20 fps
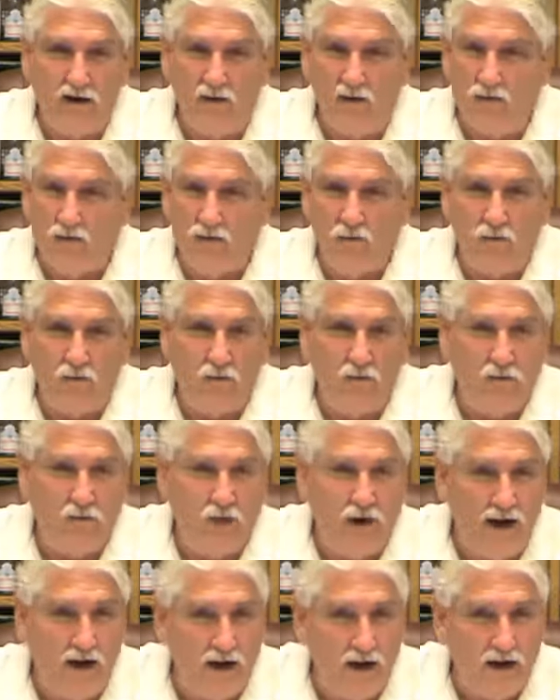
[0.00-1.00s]

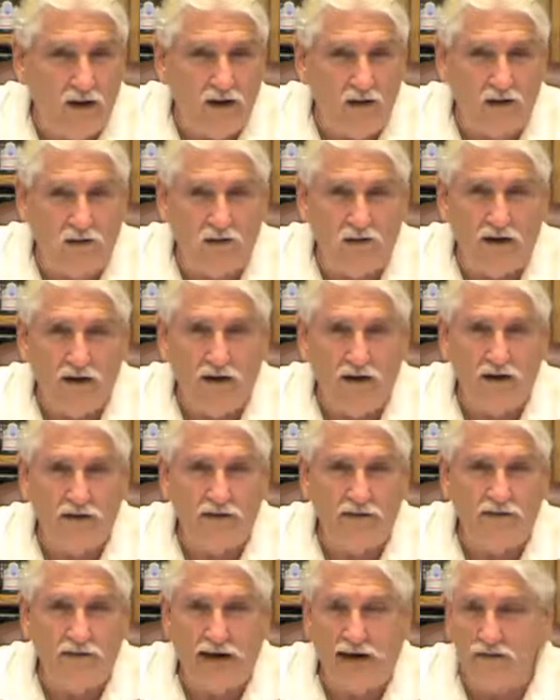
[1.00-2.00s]
well over
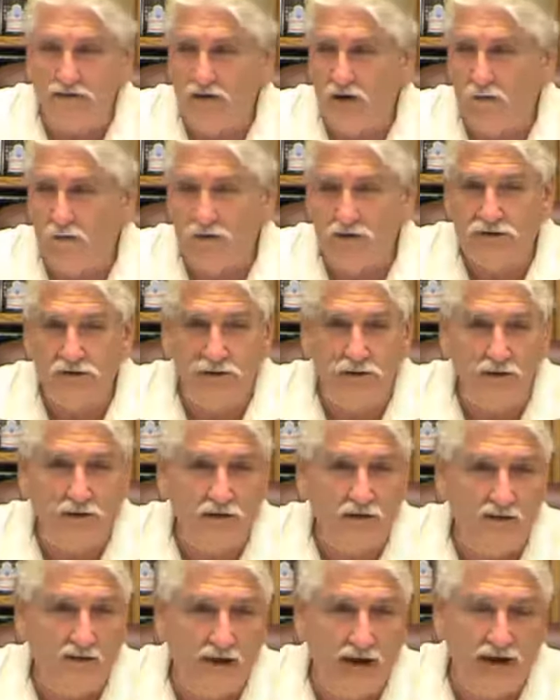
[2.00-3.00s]
100,000, almost
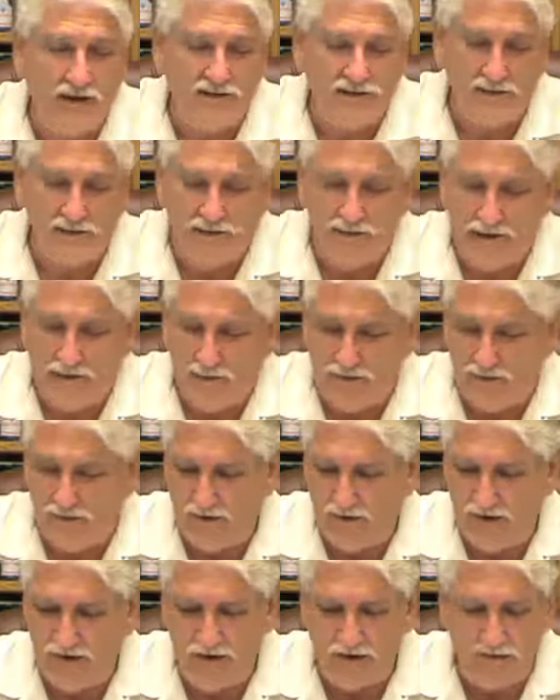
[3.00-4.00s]
200,000 people
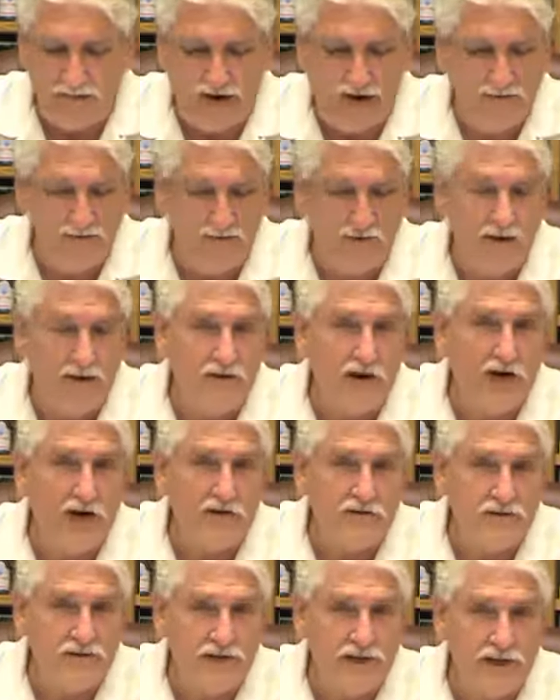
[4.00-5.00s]
here. My friend
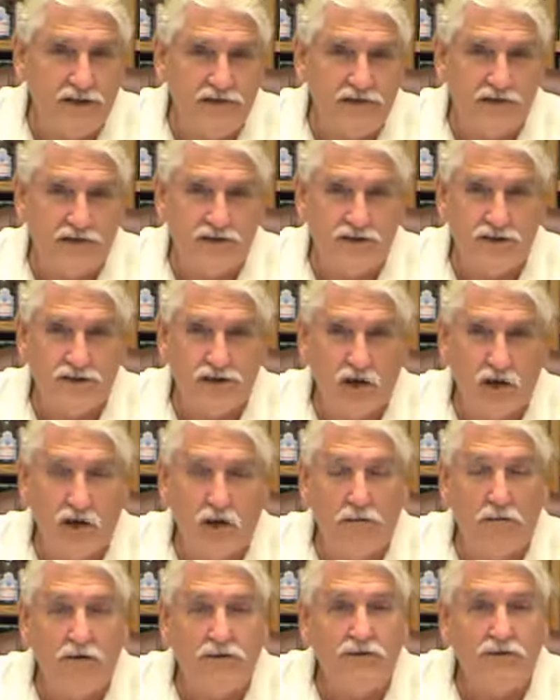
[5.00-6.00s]
Dr. Jensen saw
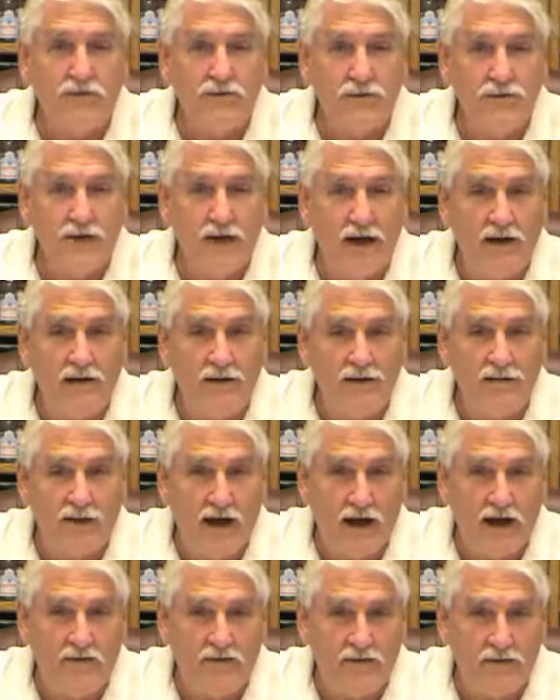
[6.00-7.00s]
almost
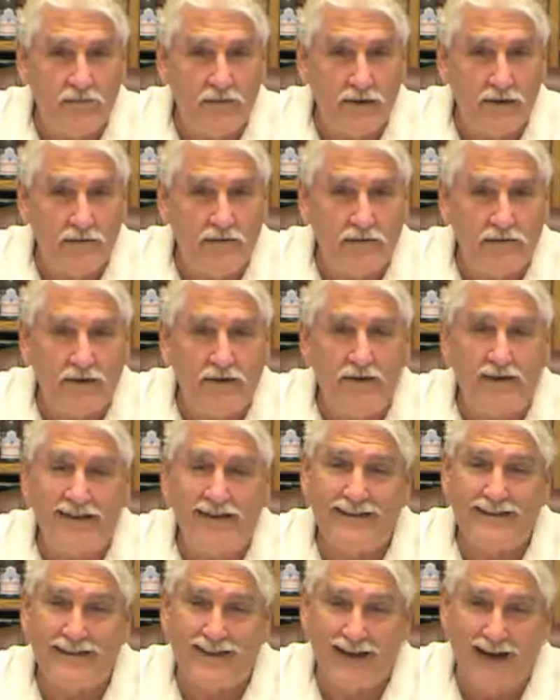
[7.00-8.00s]
300,000 people in
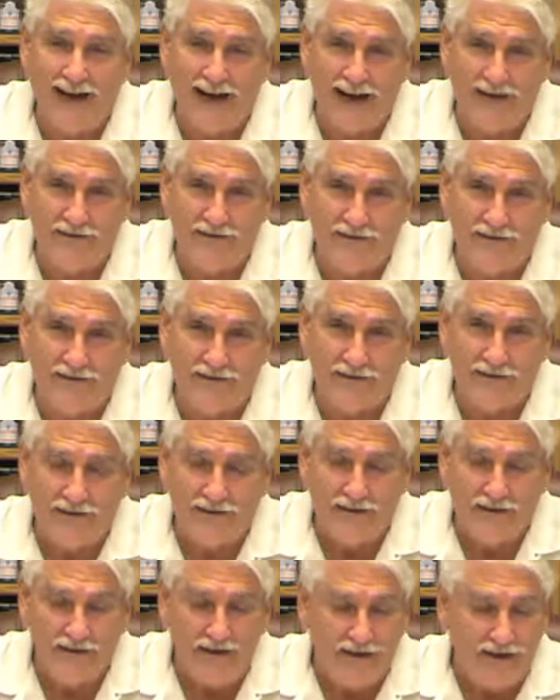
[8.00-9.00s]
his life.
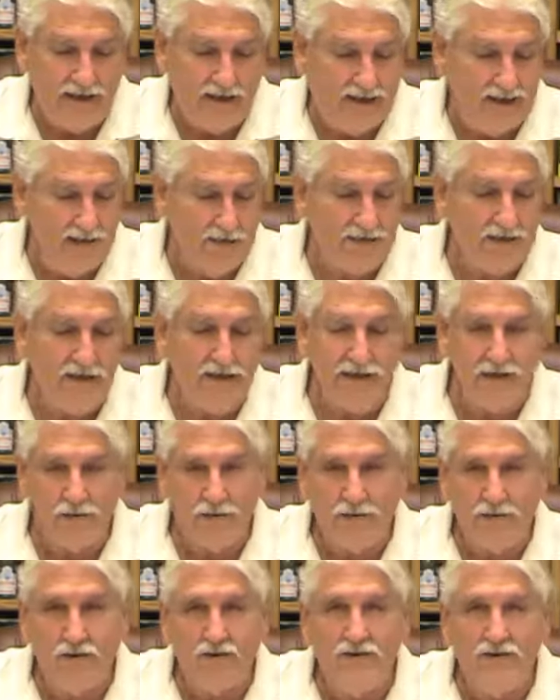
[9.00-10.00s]
And he was a
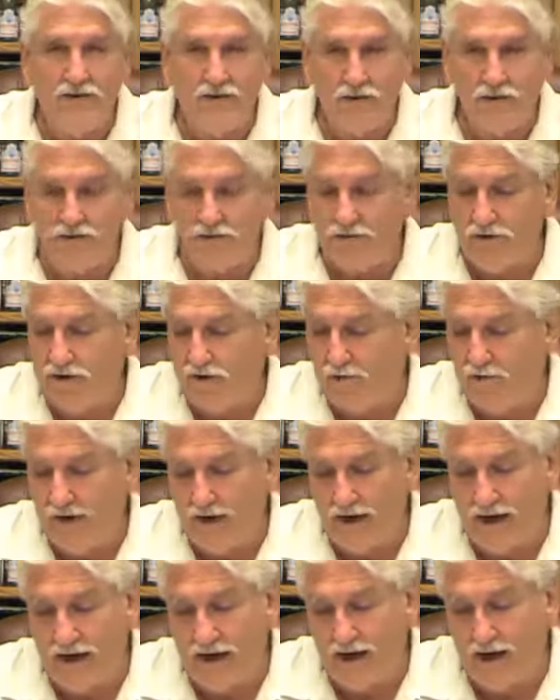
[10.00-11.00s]
good personal friend. We
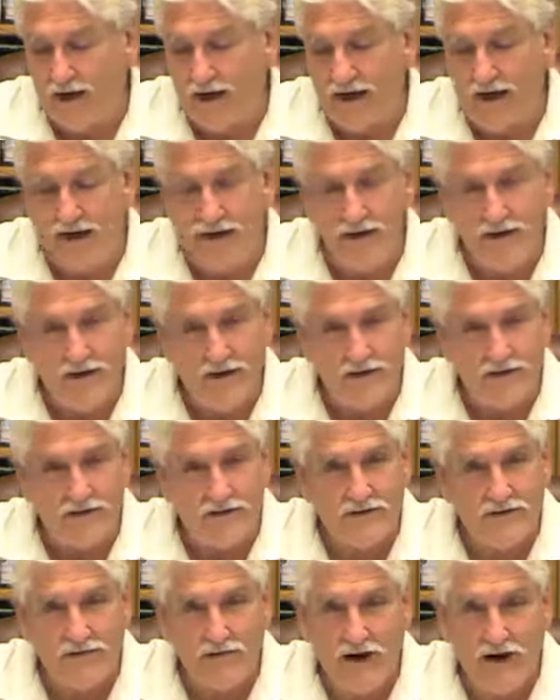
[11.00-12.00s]
had a lot of
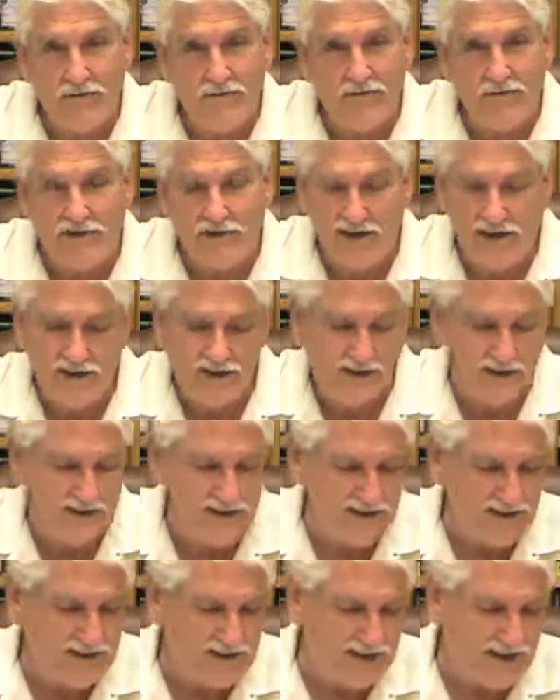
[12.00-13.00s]
years of
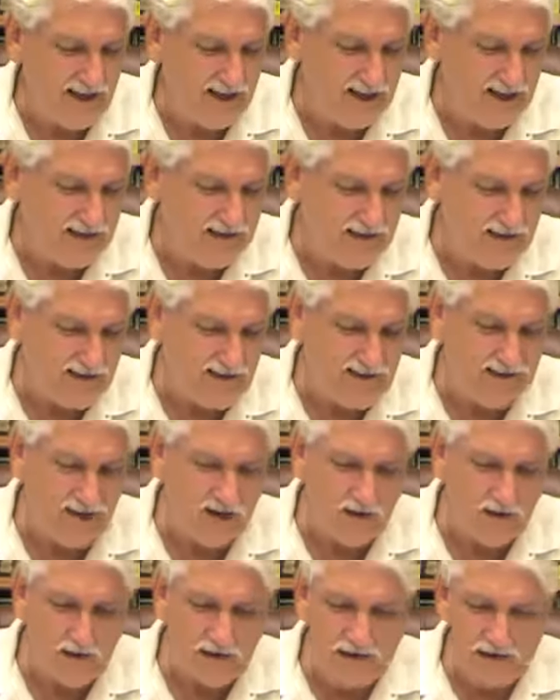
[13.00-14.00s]
conversations and things. And
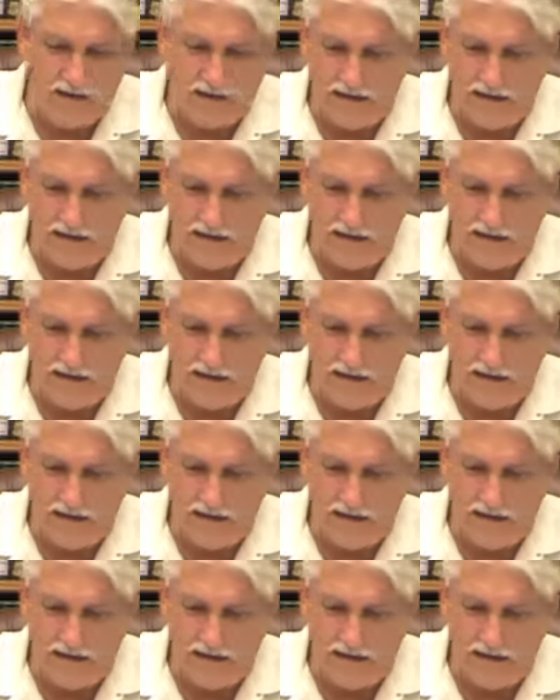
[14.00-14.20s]
so,